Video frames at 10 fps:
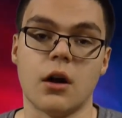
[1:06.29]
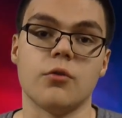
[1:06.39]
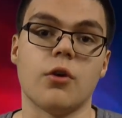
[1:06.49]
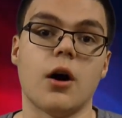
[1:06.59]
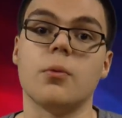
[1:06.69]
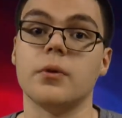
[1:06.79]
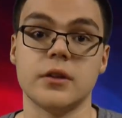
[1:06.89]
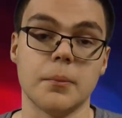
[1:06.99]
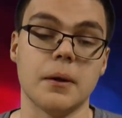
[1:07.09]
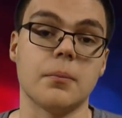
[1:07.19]
on Raw
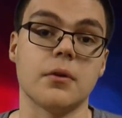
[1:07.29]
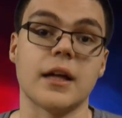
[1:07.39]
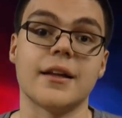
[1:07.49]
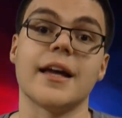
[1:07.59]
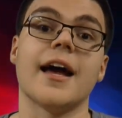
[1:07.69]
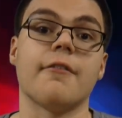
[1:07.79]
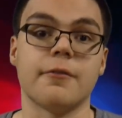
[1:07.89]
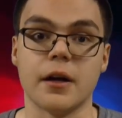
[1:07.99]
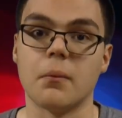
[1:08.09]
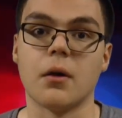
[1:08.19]
with the people that they have
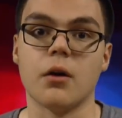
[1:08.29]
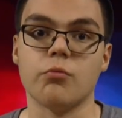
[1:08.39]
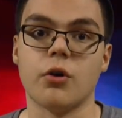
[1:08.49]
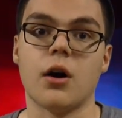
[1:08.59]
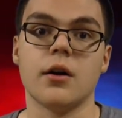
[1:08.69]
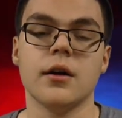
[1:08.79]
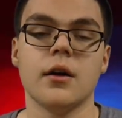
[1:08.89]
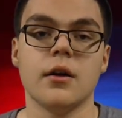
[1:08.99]
available on Raw.